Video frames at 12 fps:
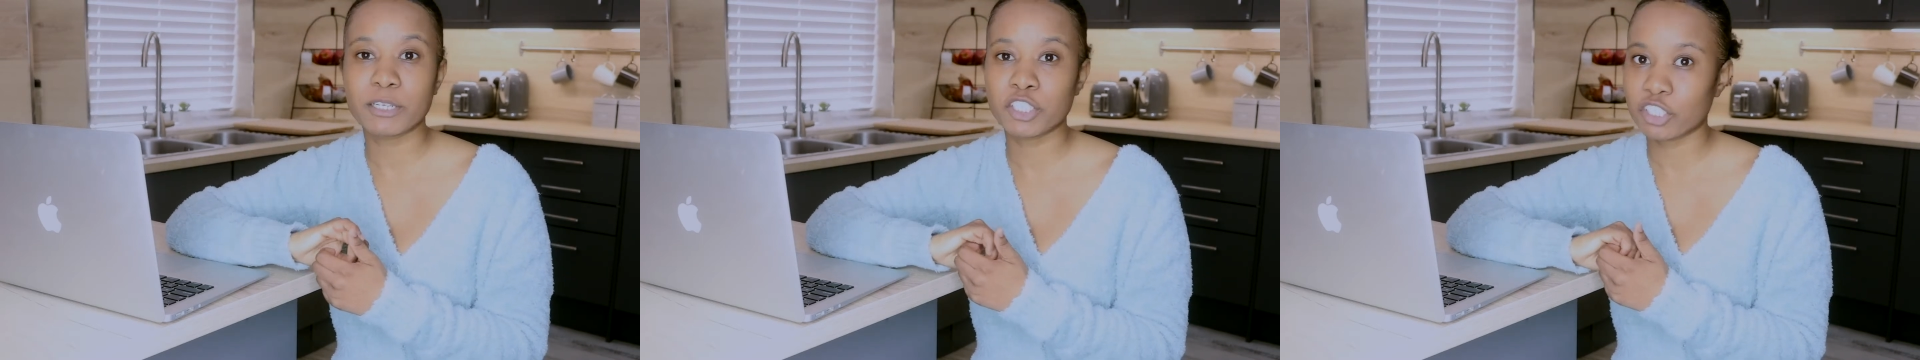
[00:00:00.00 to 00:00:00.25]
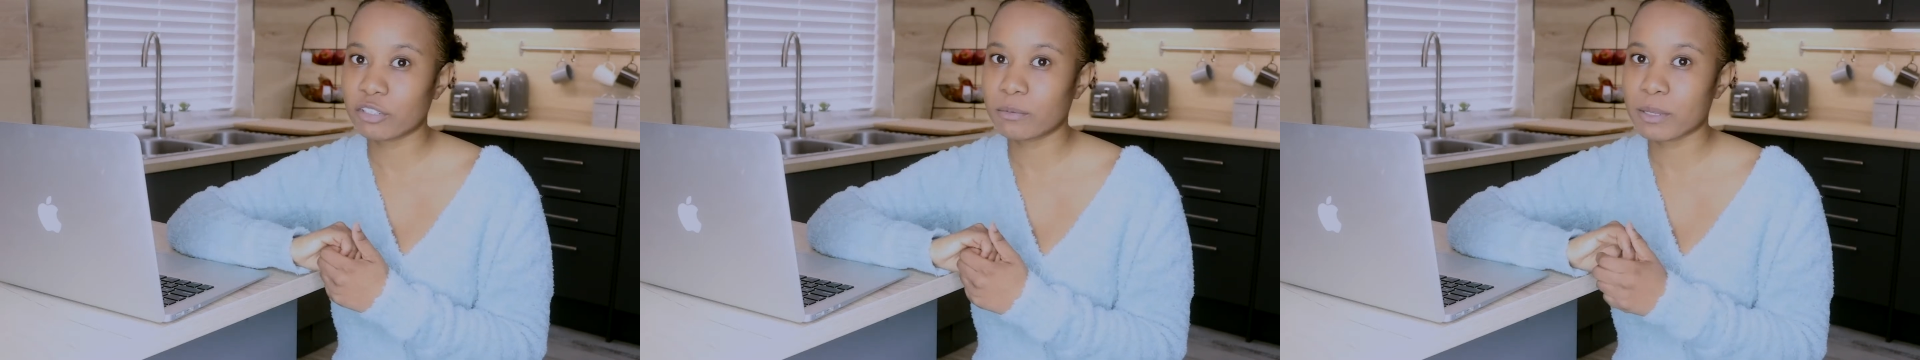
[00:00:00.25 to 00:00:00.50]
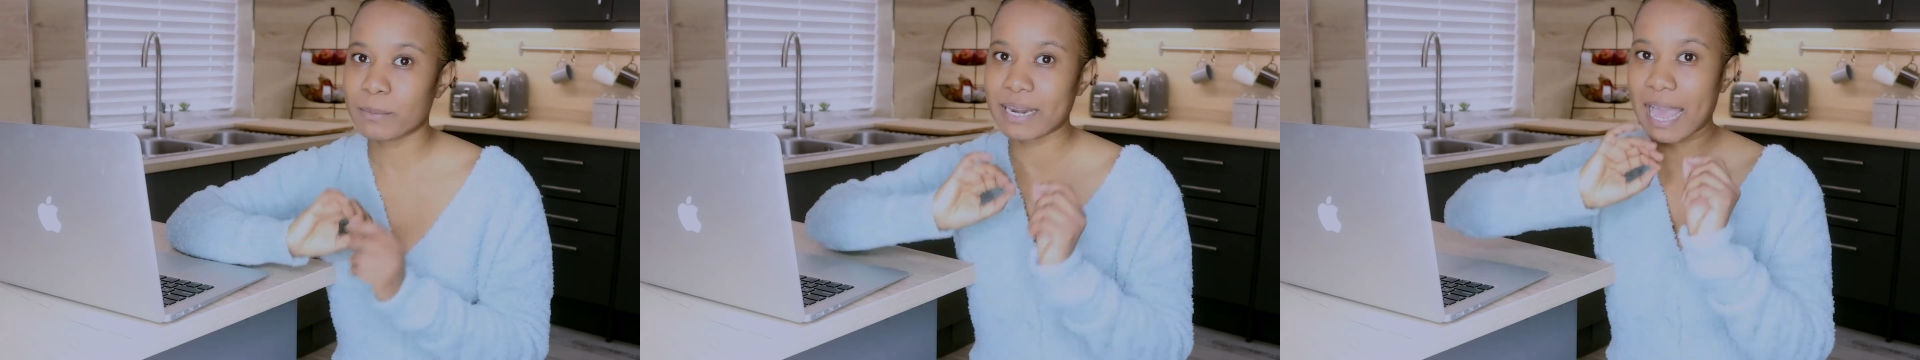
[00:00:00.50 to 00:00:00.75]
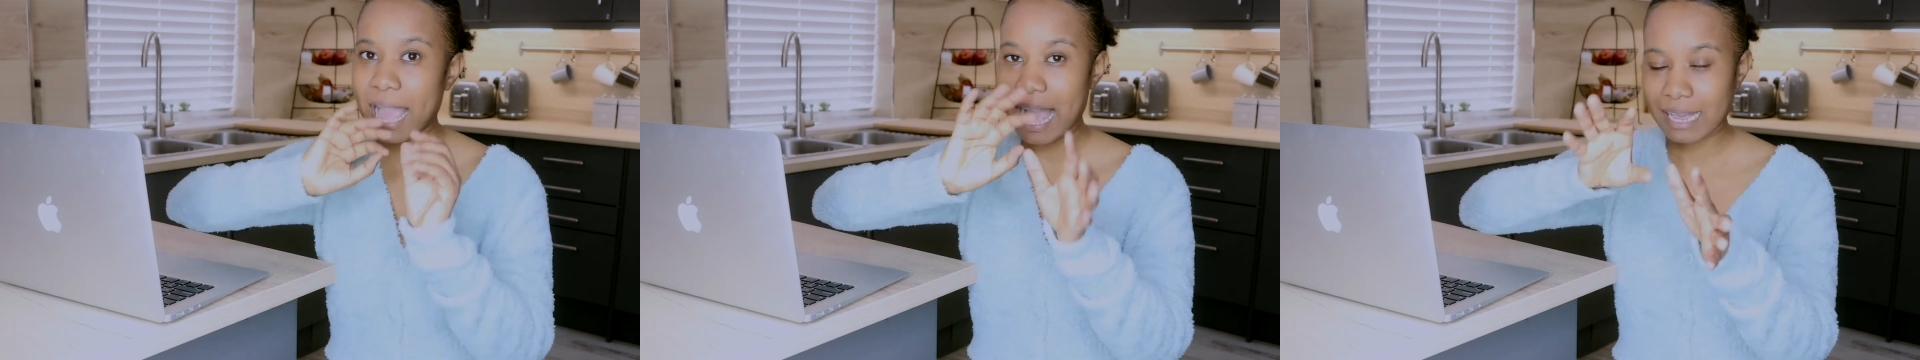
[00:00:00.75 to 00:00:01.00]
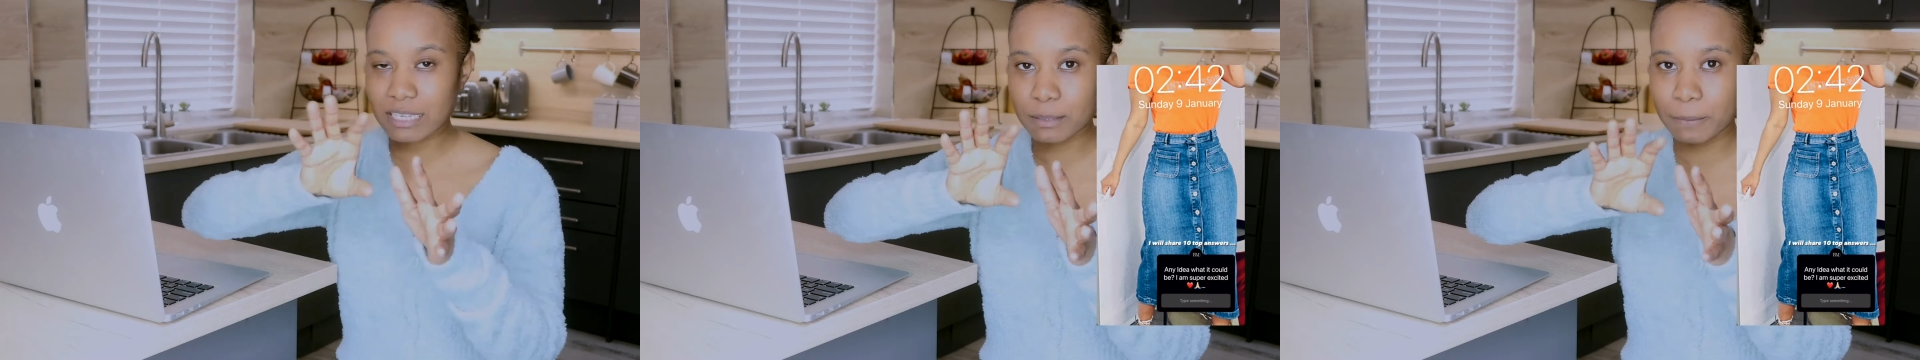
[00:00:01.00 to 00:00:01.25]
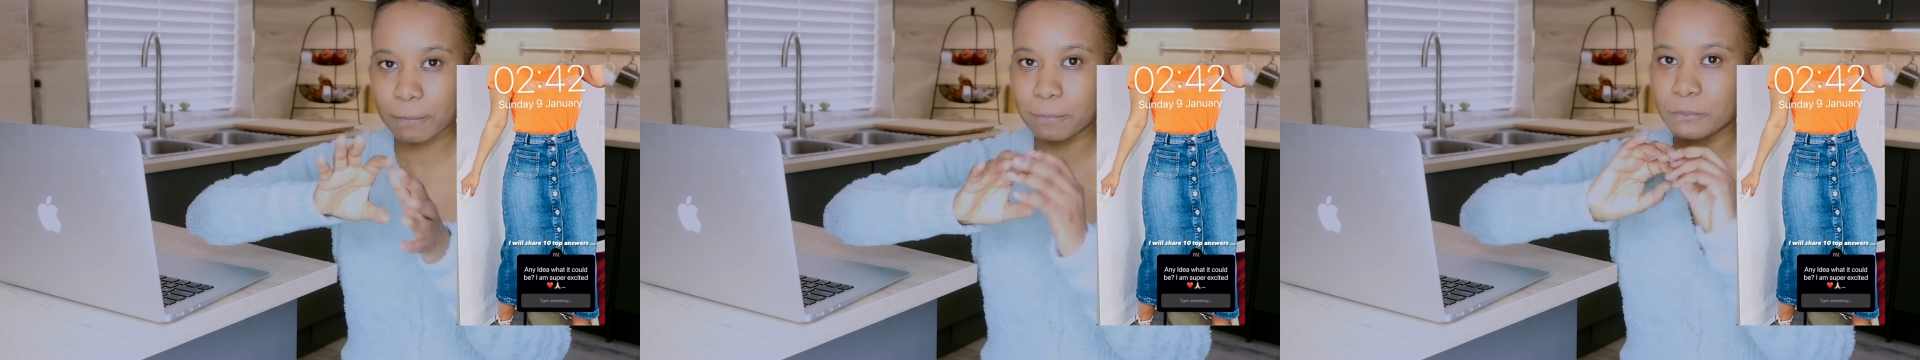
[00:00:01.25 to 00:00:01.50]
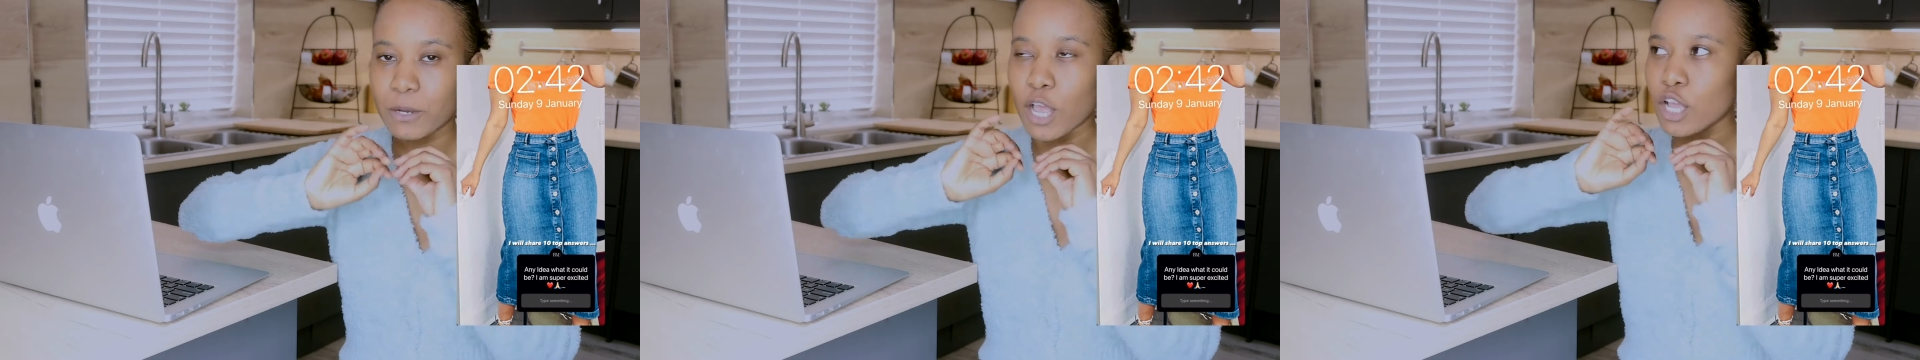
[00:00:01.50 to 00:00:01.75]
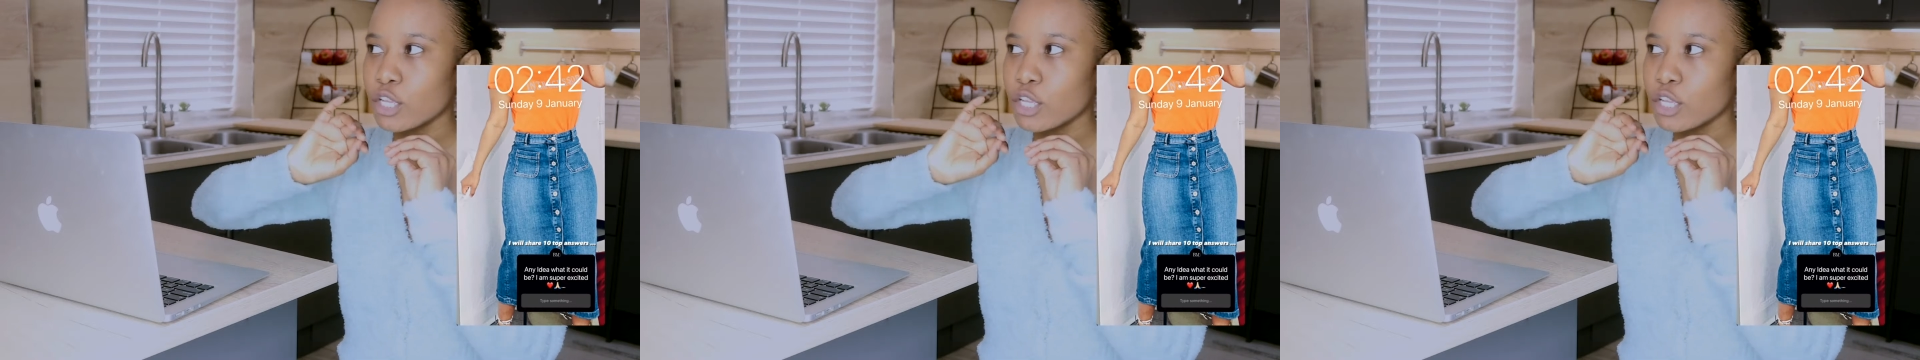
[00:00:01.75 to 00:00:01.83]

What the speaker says: in January, when I asked people